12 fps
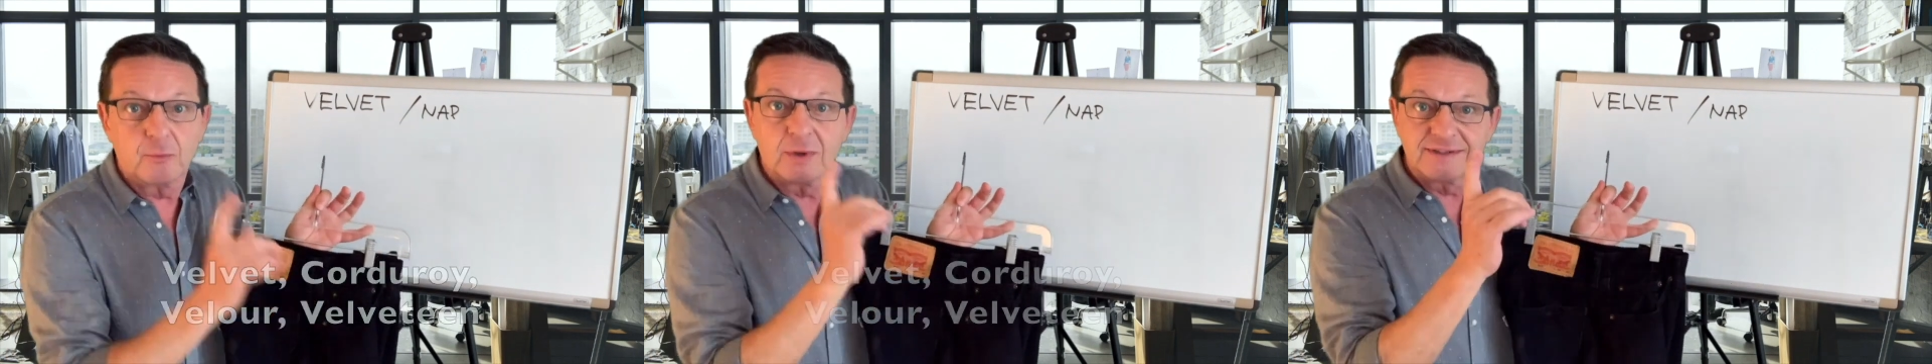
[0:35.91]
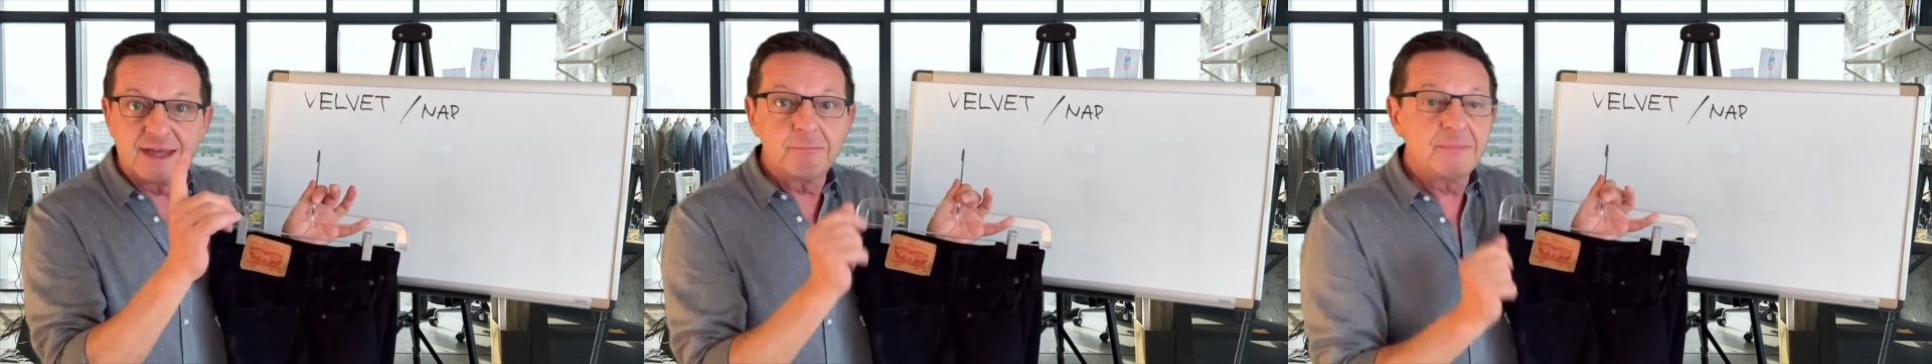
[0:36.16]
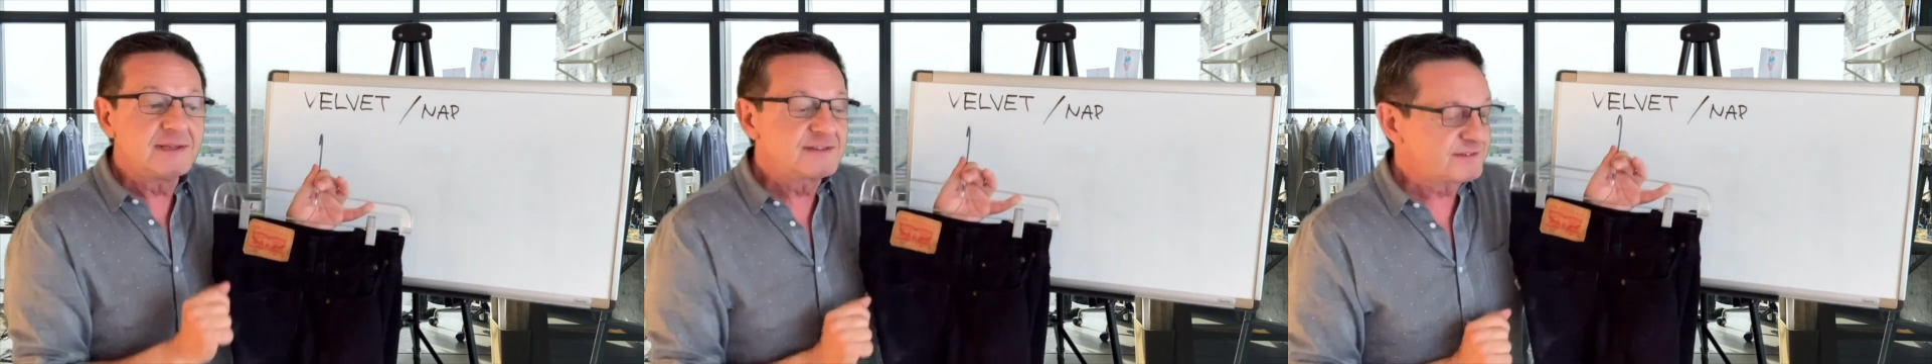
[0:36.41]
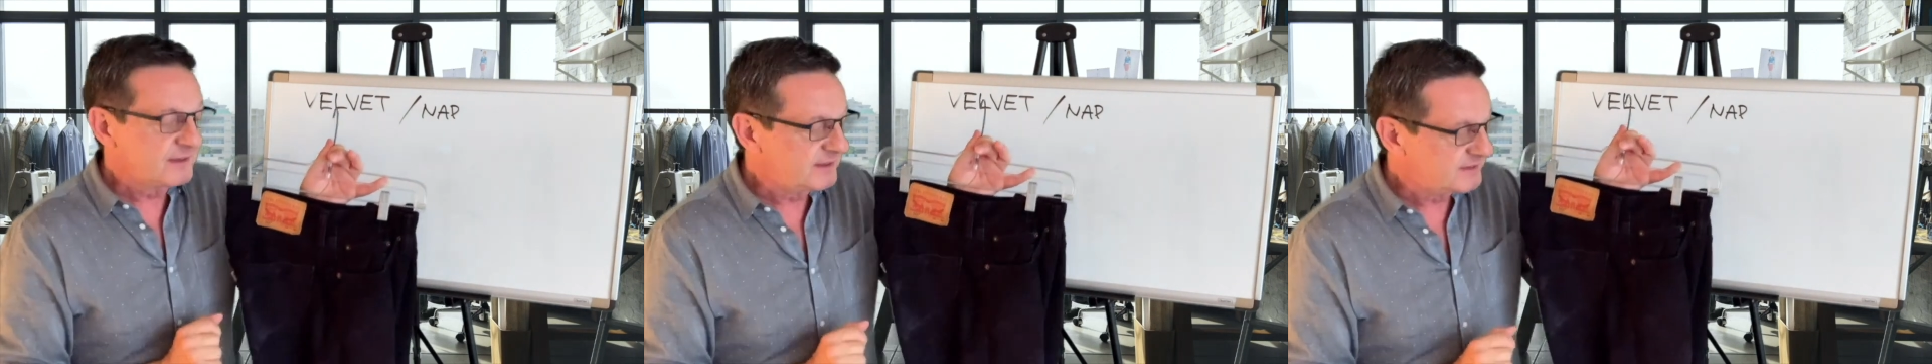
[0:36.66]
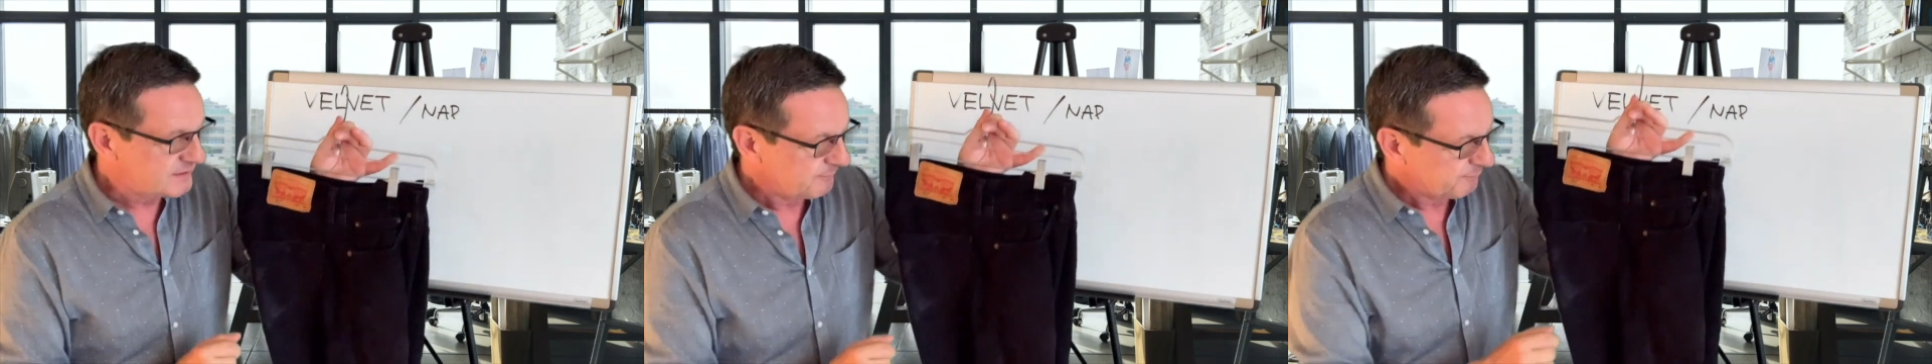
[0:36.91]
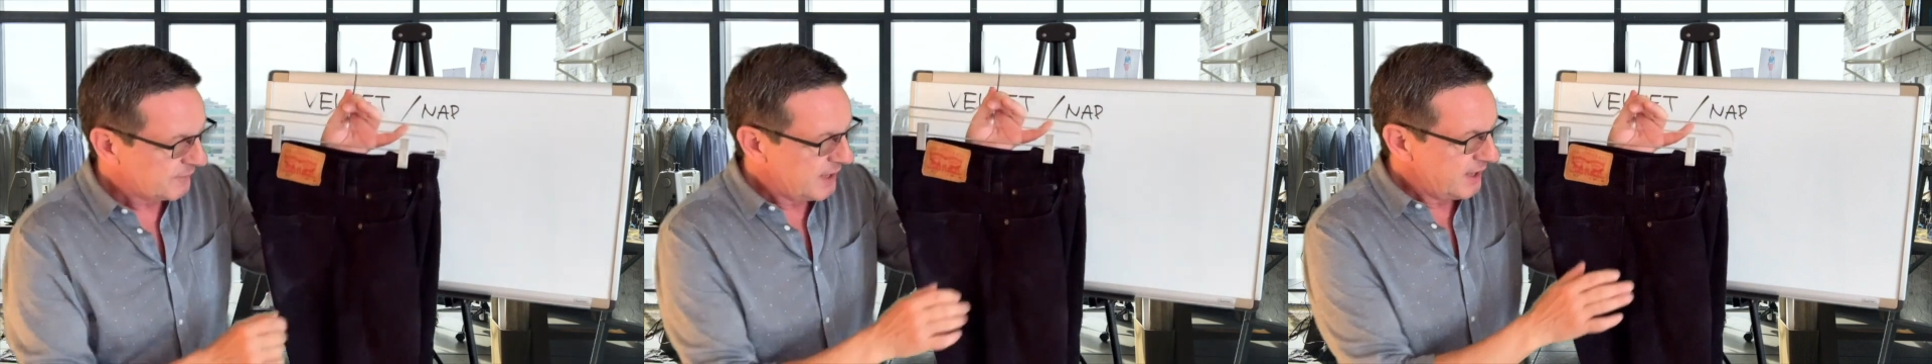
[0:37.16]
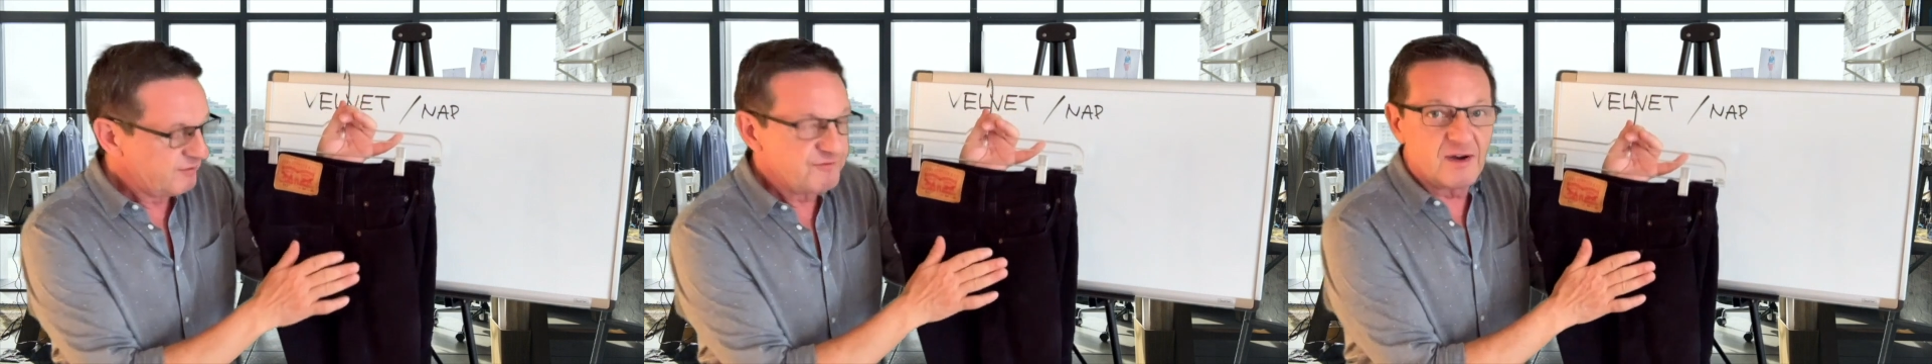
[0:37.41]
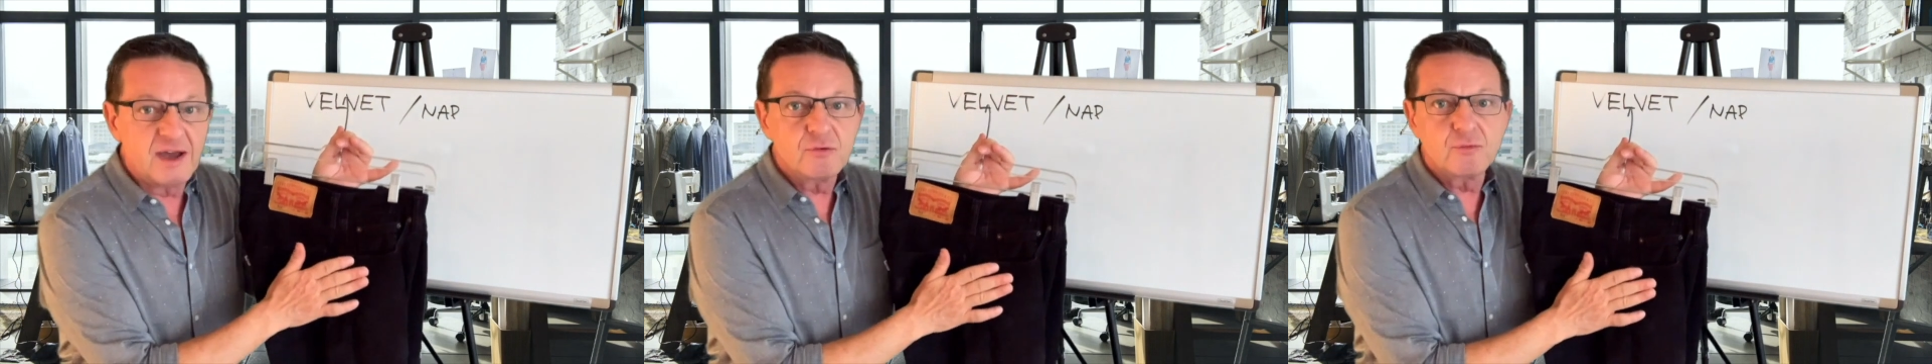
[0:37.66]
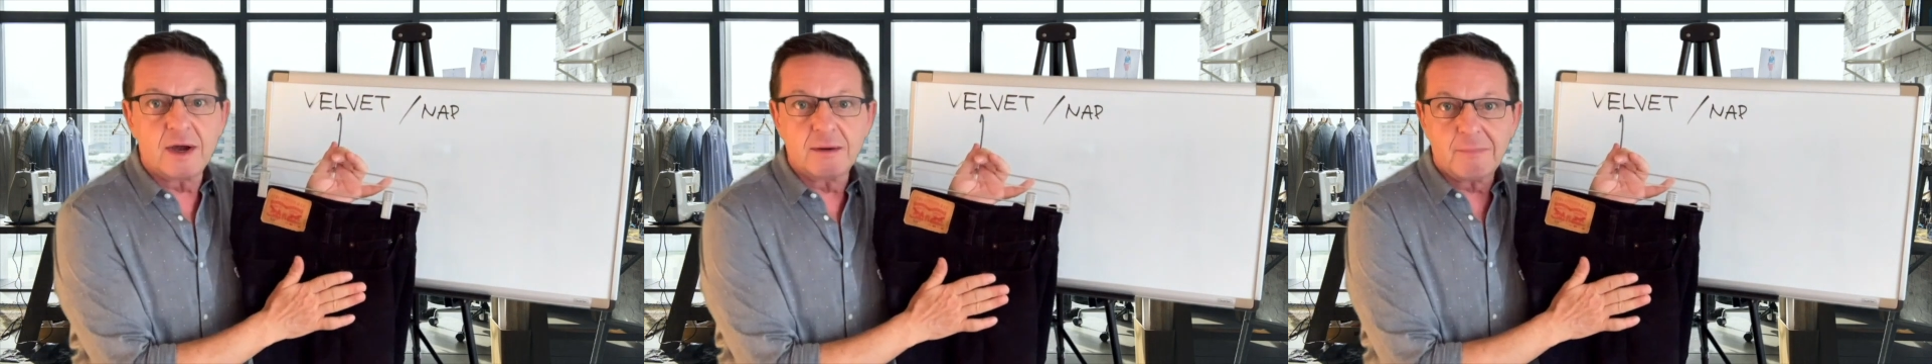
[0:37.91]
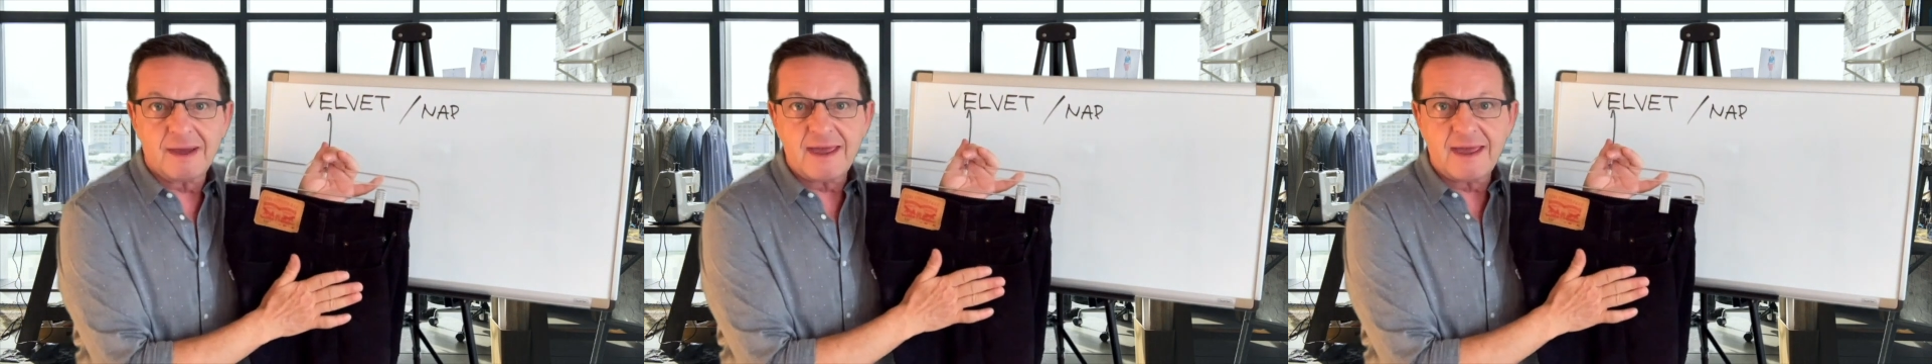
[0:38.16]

What that means is, if I run my